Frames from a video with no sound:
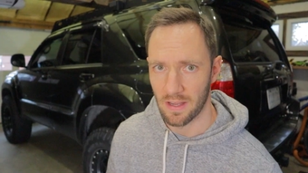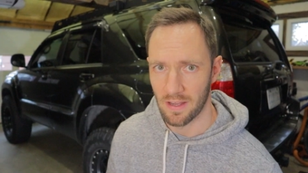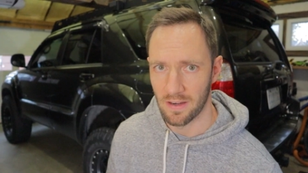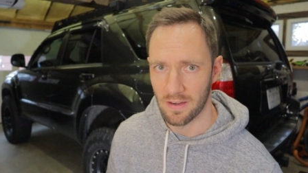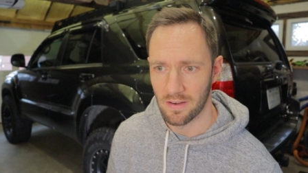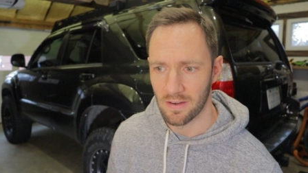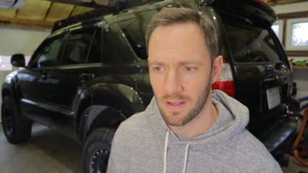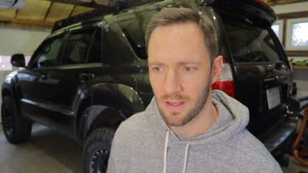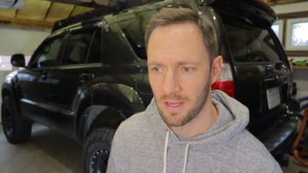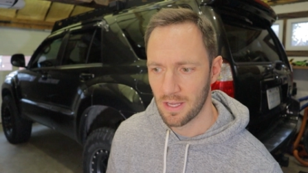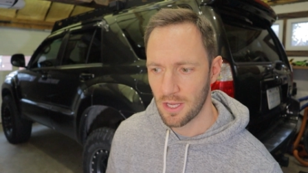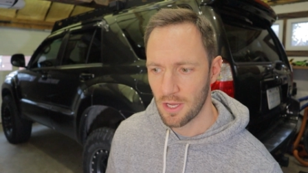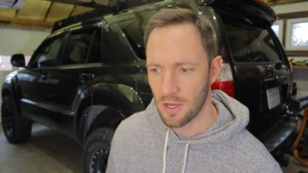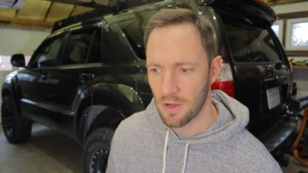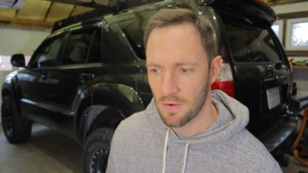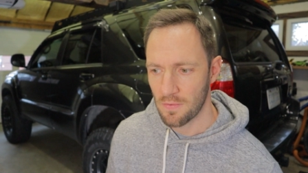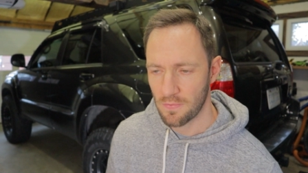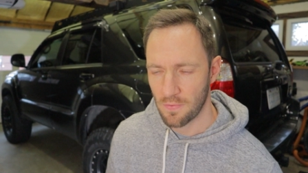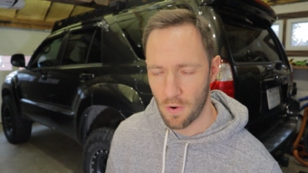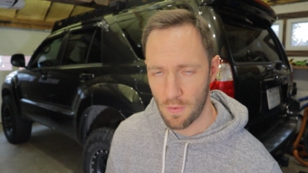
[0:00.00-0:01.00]
and
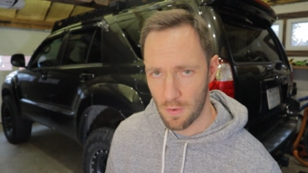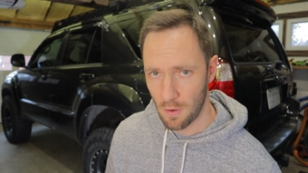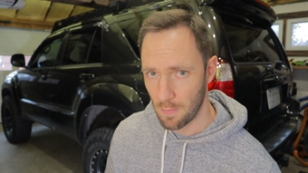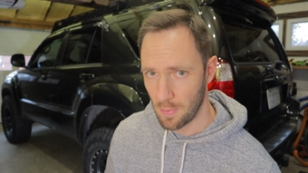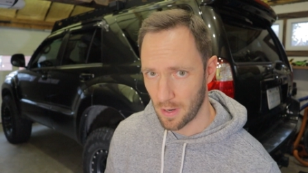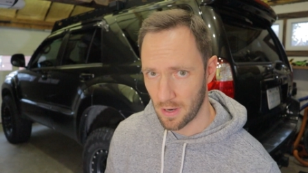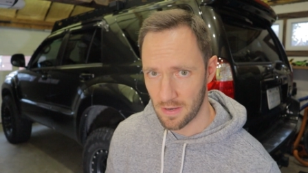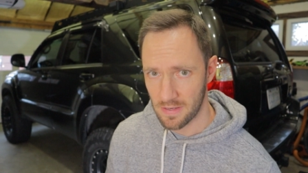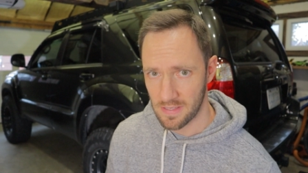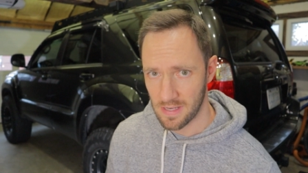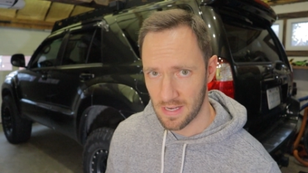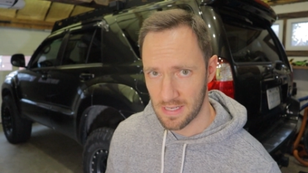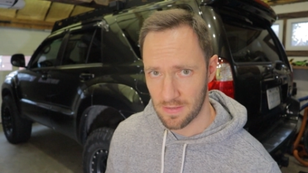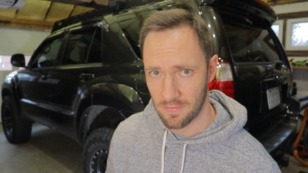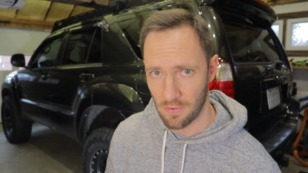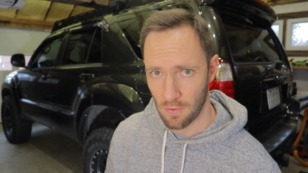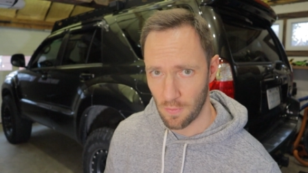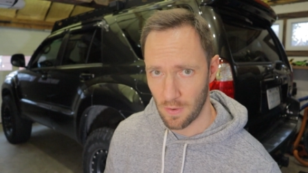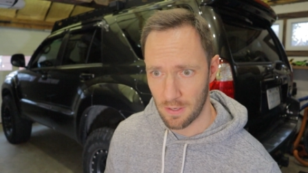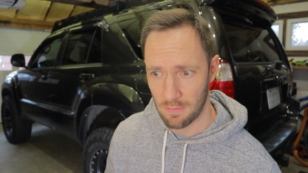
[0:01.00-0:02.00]
4Wheel Parts has them
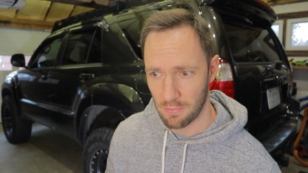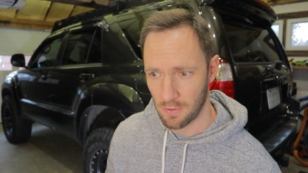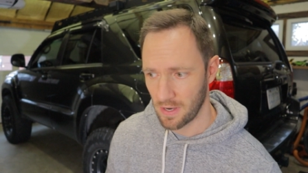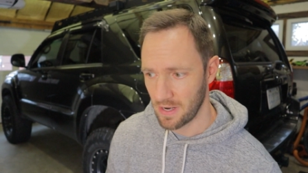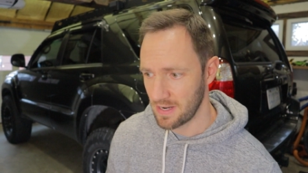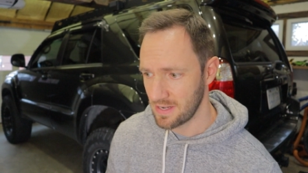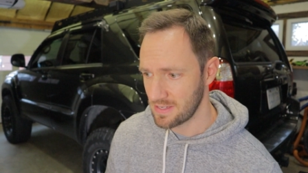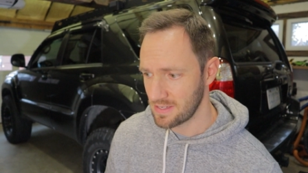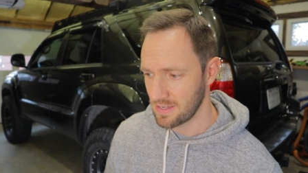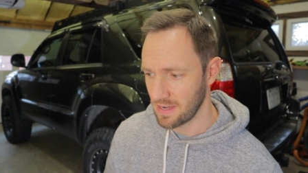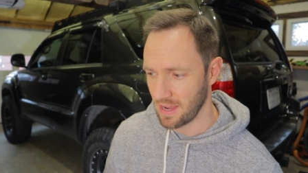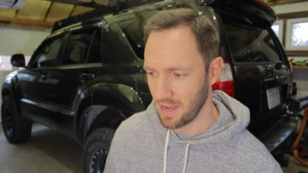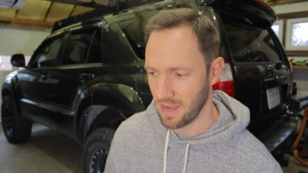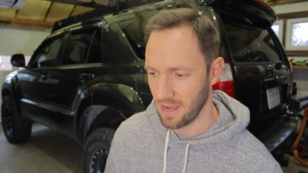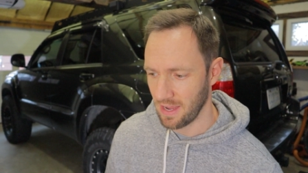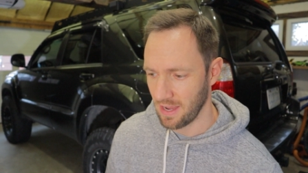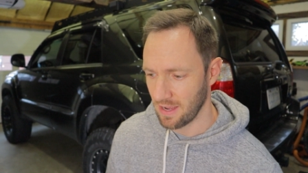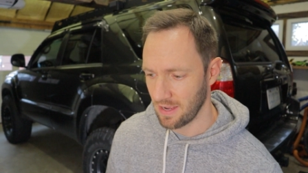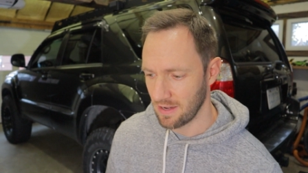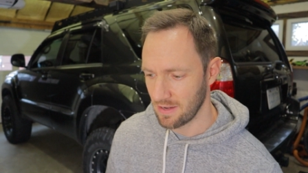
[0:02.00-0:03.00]
for one price,
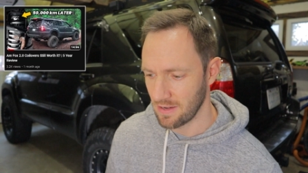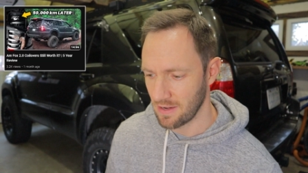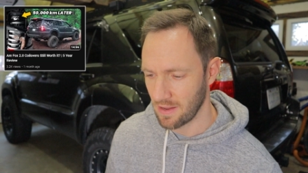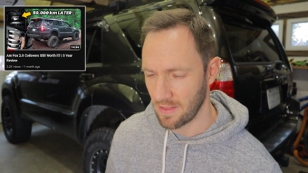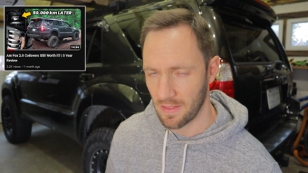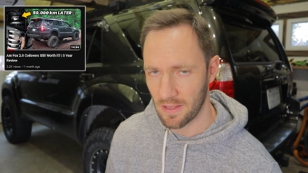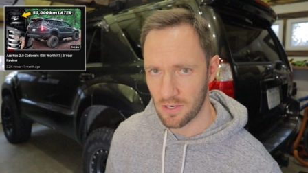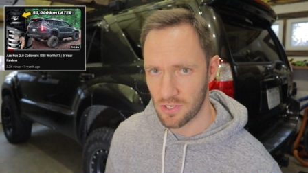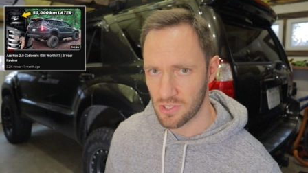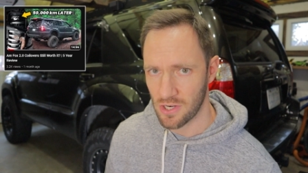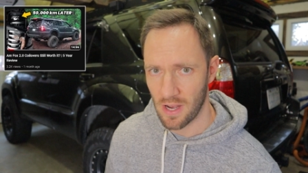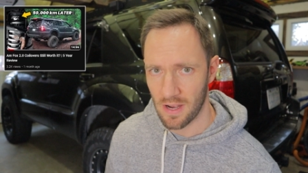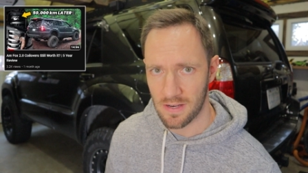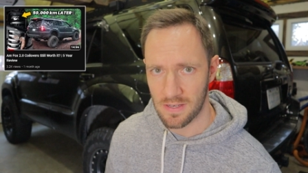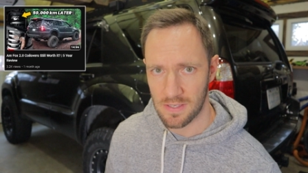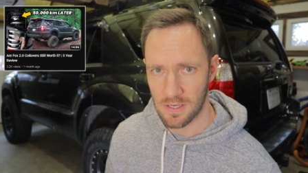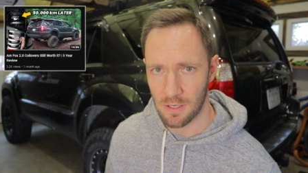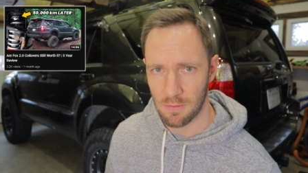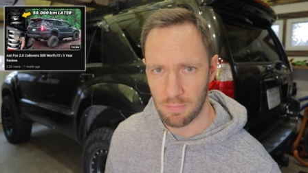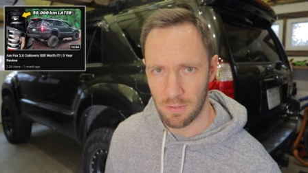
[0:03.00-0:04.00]
and I think Shock
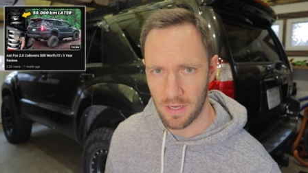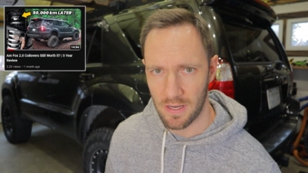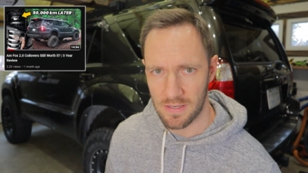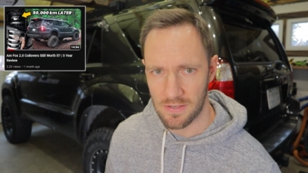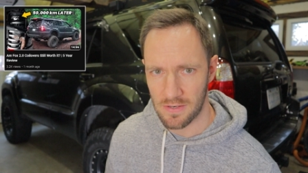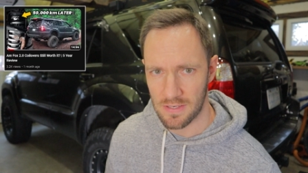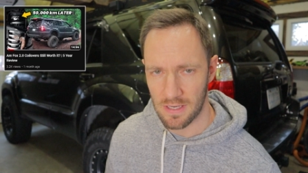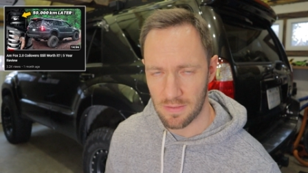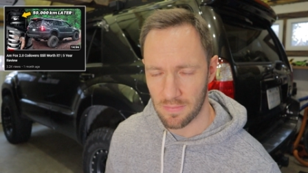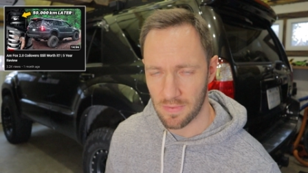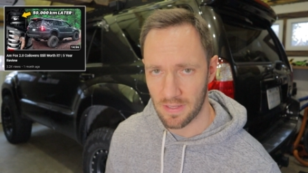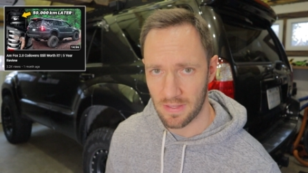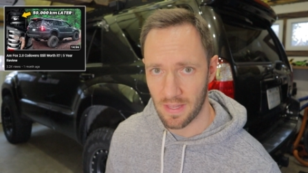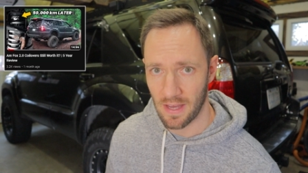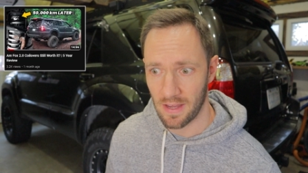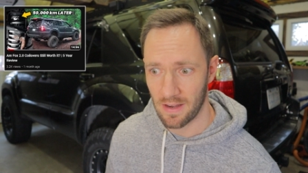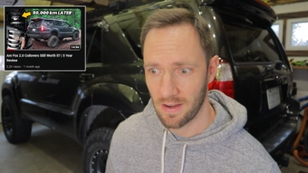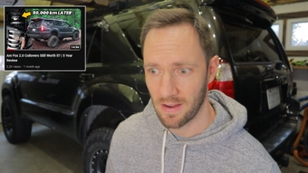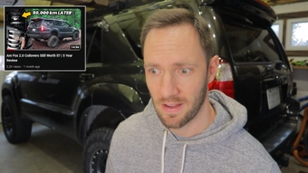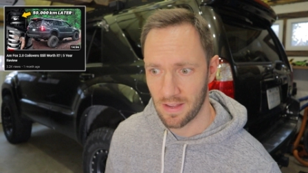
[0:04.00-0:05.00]
Surplus or something like
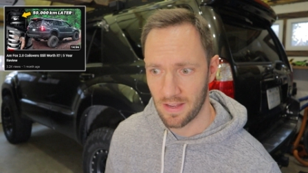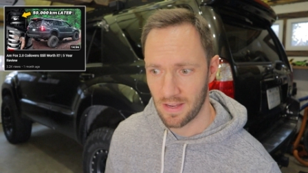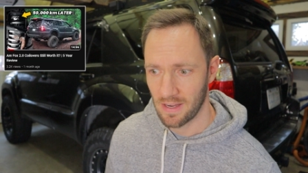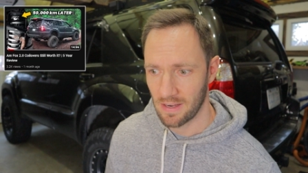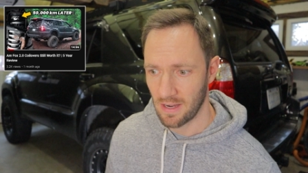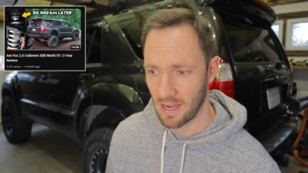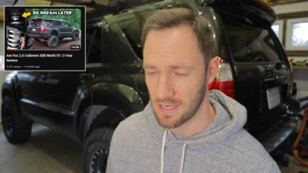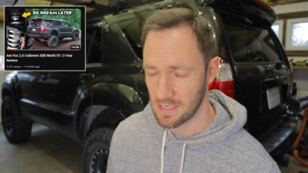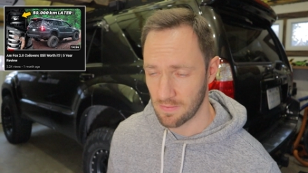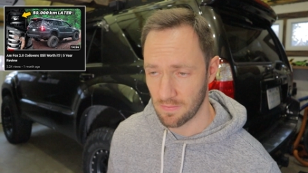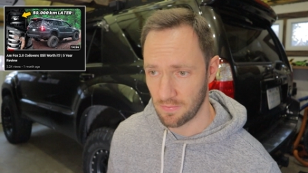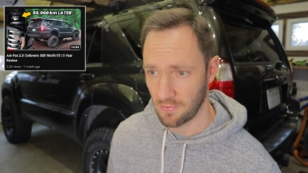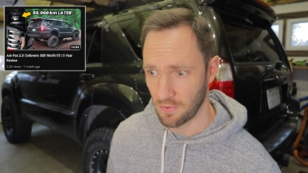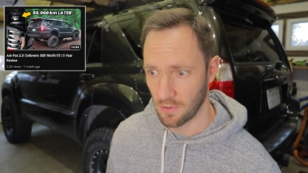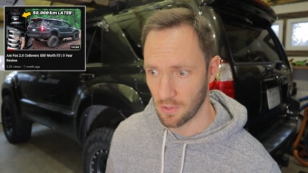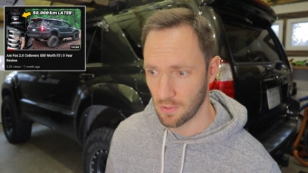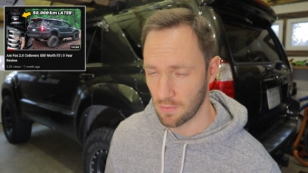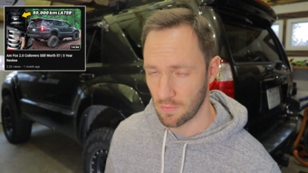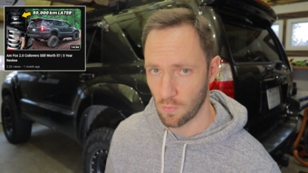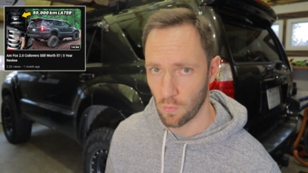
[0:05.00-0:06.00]
that has them
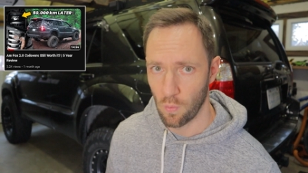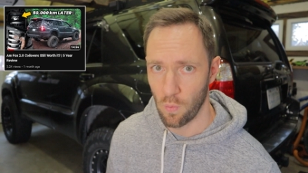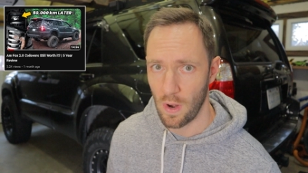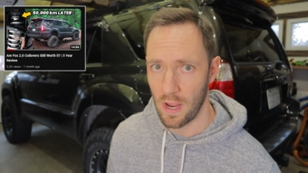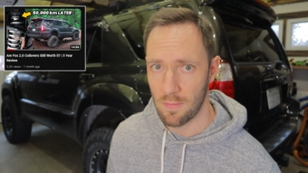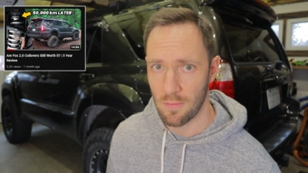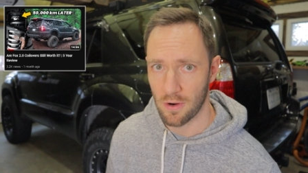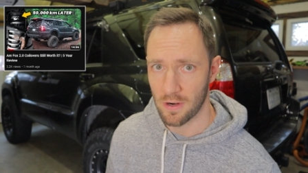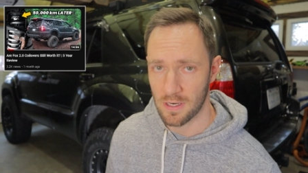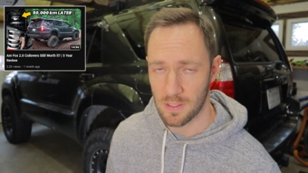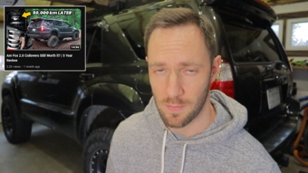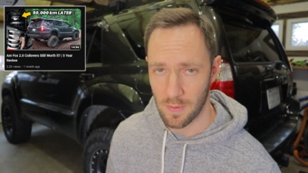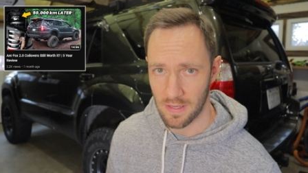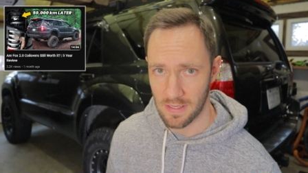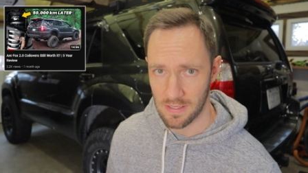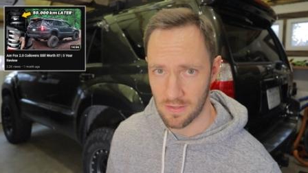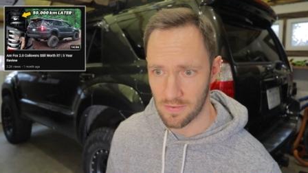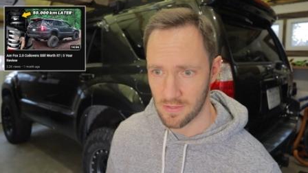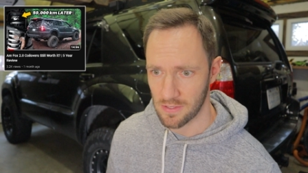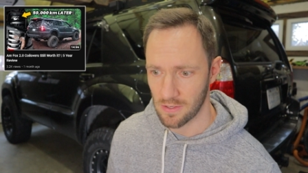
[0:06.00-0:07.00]
for way more expensive.